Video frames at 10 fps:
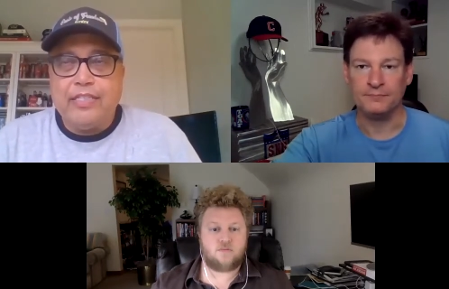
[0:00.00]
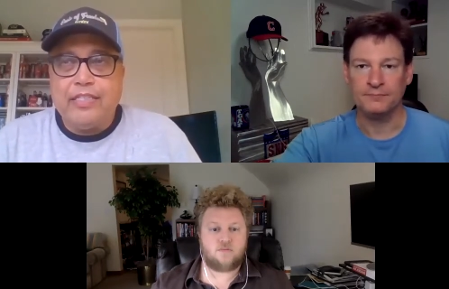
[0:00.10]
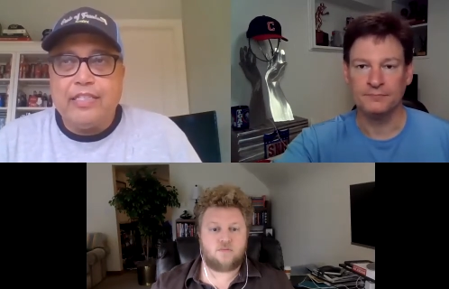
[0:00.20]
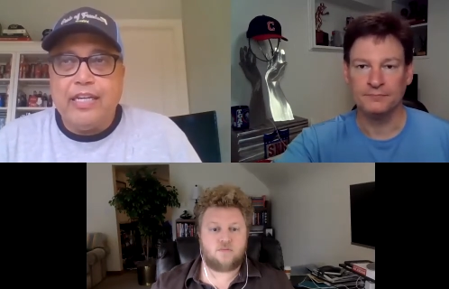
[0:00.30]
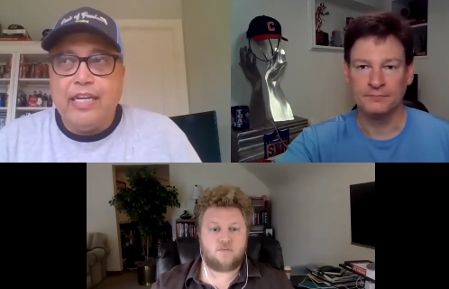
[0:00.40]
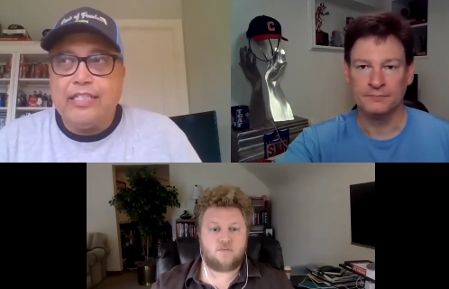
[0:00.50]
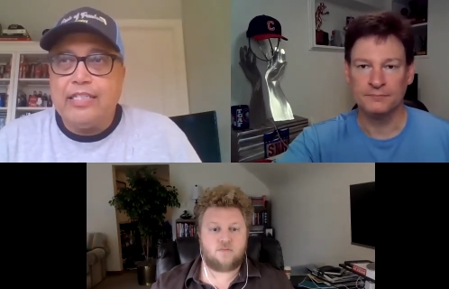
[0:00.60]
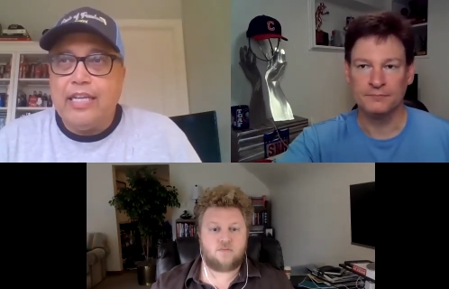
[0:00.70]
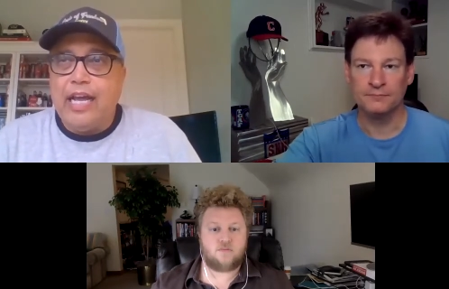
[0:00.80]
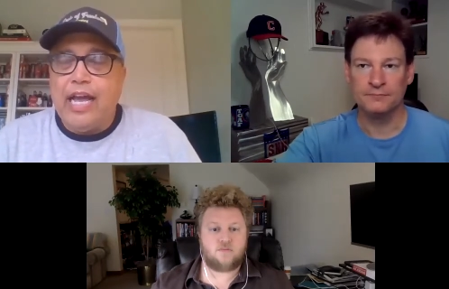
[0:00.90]

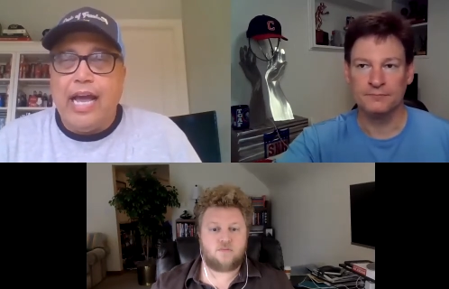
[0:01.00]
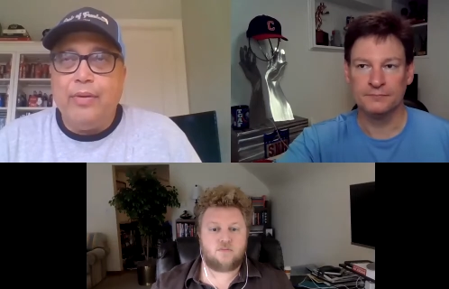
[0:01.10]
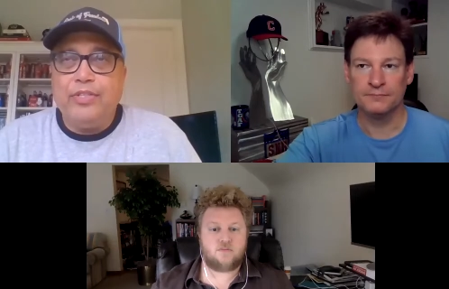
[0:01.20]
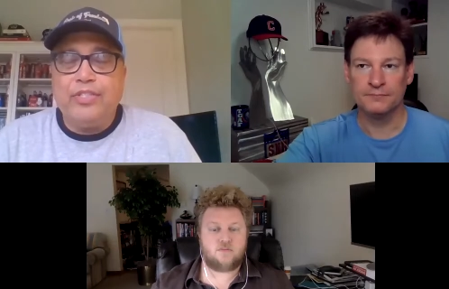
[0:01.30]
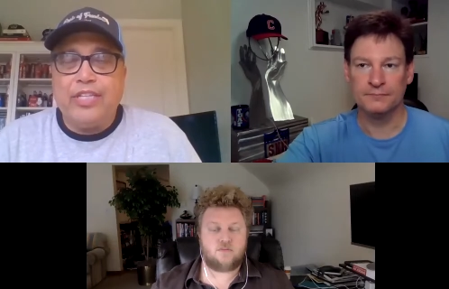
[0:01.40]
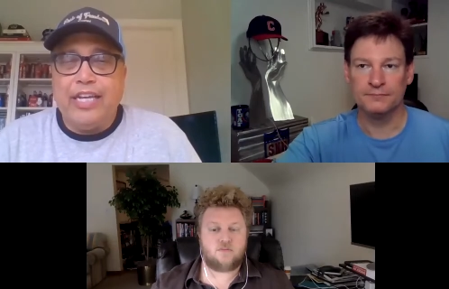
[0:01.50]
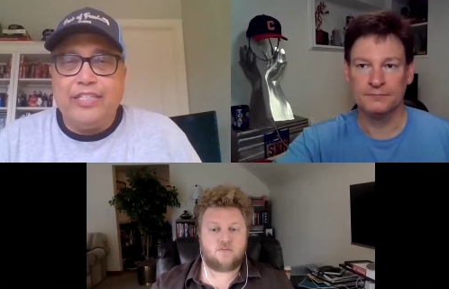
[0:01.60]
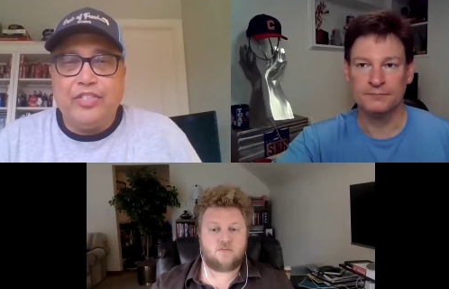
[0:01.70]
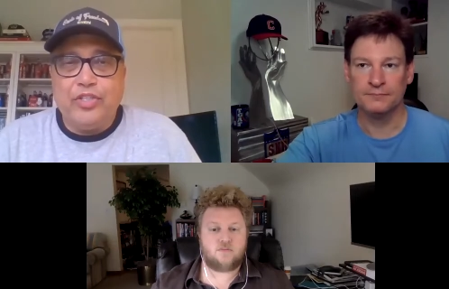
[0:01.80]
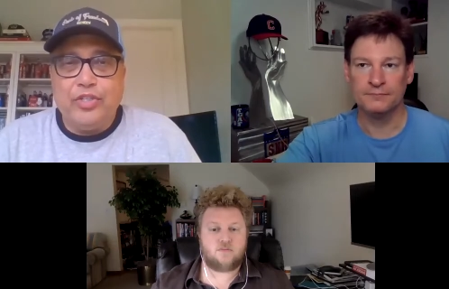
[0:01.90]
Speaker 1: discuss. I would
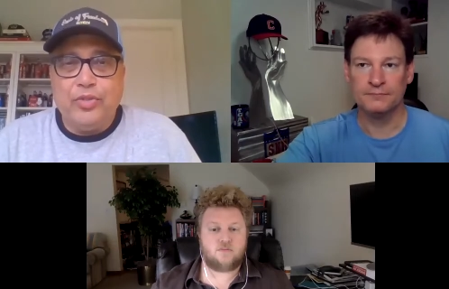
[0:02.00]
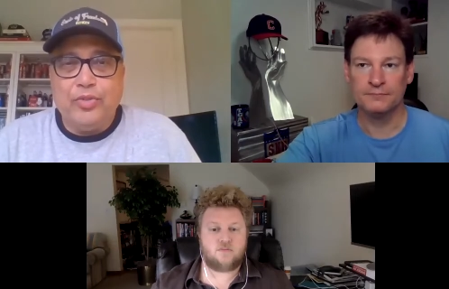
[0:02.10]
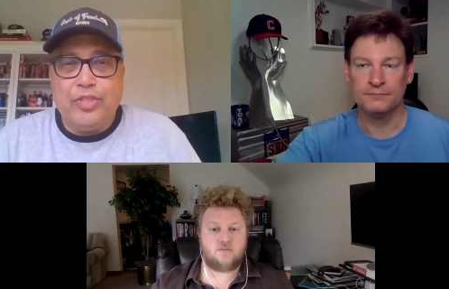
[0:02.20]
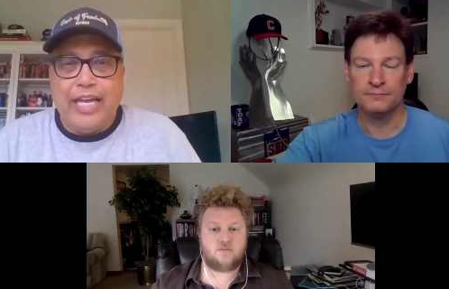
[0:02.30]
say to you